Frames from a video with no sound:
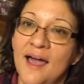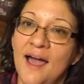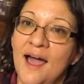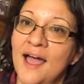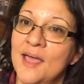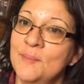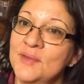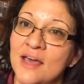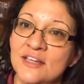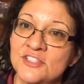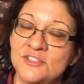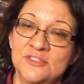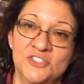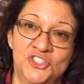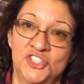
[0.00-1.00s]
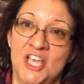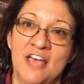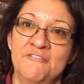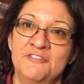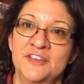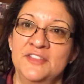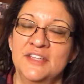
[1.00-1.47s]
I'm not a
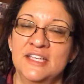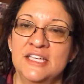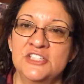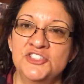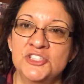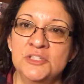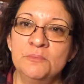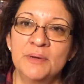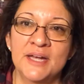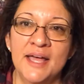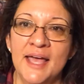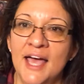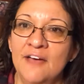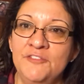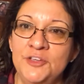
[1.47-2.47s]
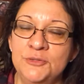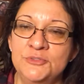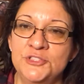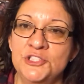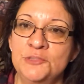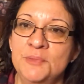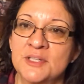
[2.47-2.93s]
chef in the kitchen, but I have
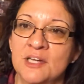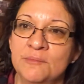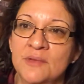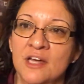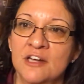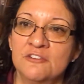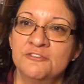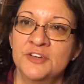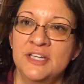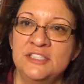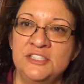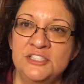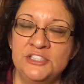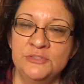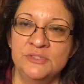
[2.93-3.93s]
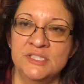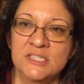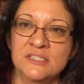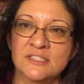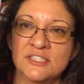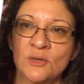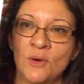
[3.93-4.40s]
YouTube and I'm not afraid to use
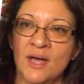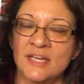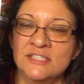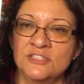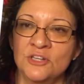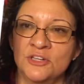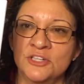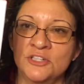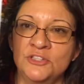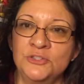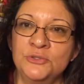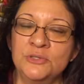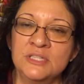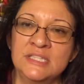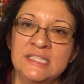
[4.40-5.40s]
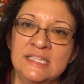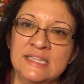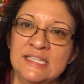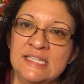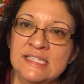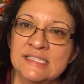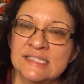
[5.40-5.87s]
it. So I started Googling
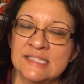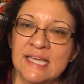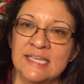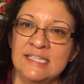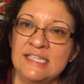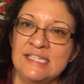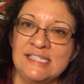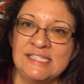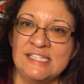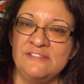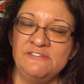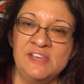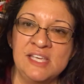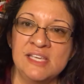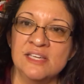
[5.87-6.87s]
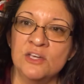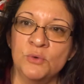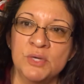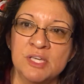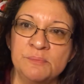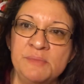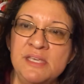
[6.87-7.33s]
things like easy vegan
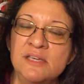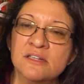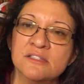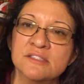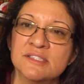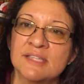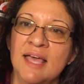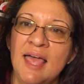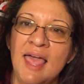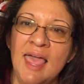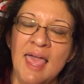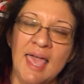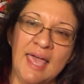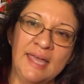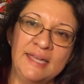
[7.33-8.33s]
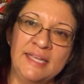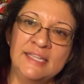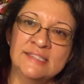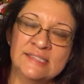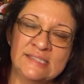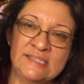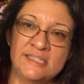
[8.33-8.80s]
quick meals, and
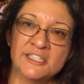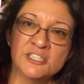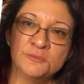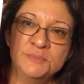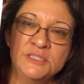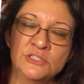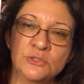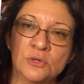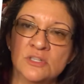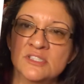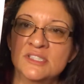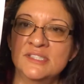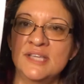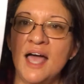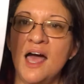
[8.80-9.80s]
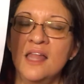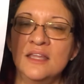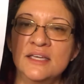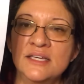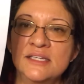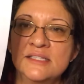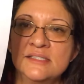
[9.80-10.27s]
it steered me towards
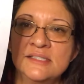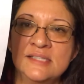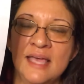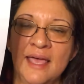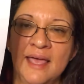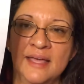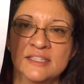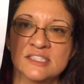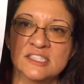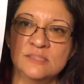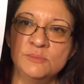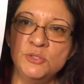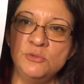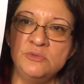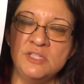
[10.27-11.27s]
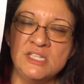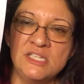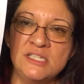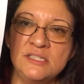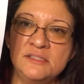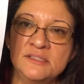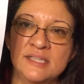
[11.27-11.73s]
salads and
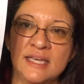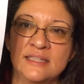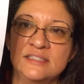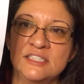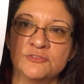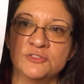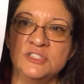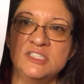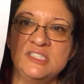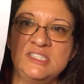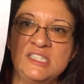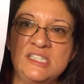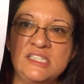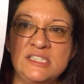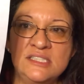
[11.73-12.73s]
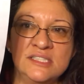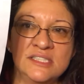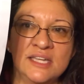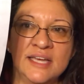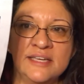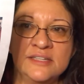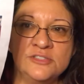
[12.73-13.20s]
smoothies and different teas that
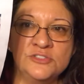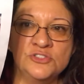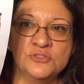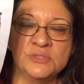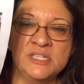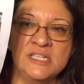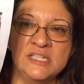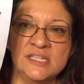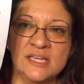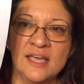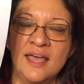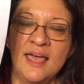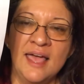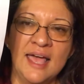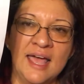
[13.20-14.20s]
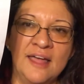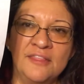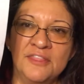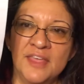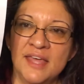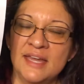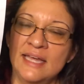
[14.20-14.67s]
I can drink.
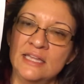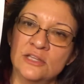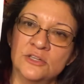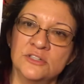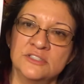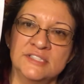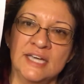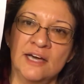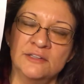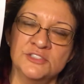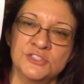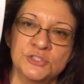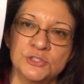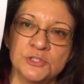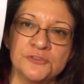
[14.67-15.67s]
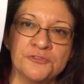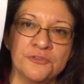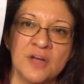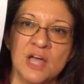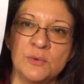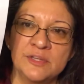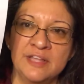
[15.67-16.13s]
And then I learned how to stir
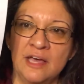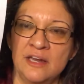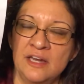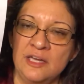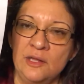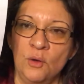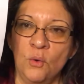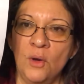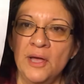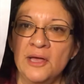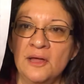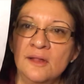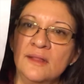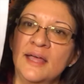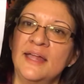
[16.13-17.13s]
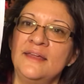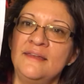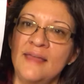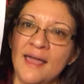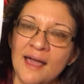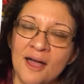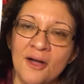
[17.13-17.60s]
fry without any oil. And
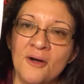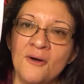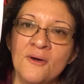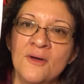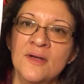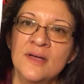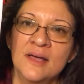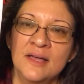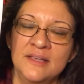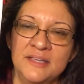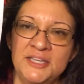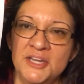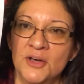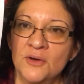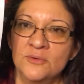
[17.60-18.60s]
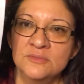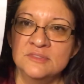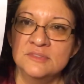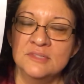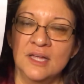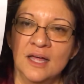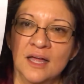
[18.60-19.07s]
now,
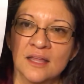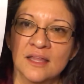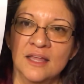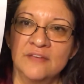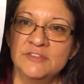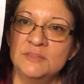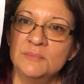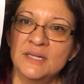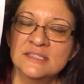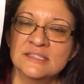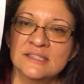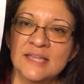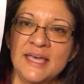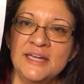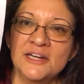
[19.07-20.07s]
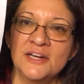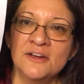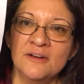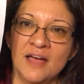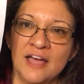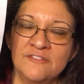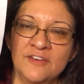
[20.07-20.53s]
11 months
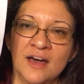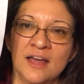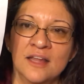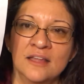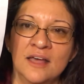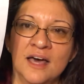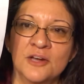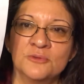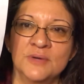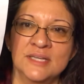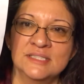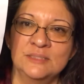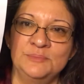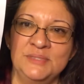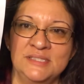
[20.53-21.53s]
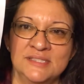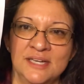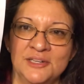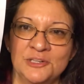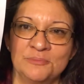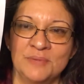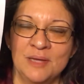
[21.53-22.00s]
later, I've got a lot of recipes
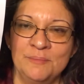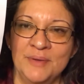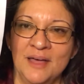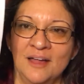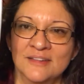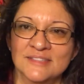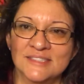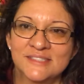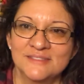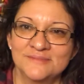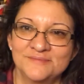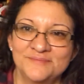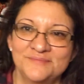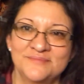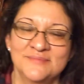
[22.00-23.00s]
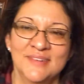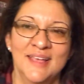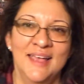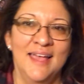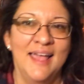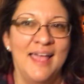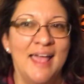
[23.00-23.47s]
under my belt.
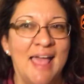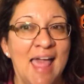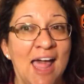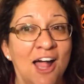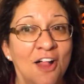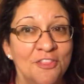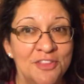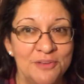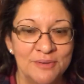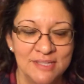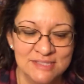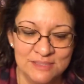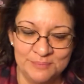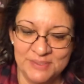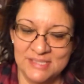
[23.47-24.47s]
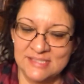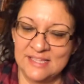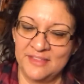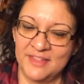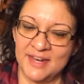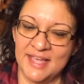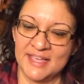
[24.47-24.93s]
Healthy recipes
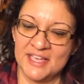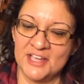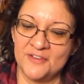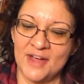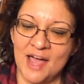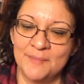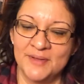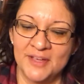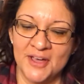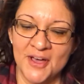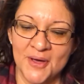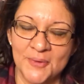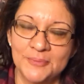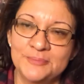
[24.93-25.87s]
that I can grab and go.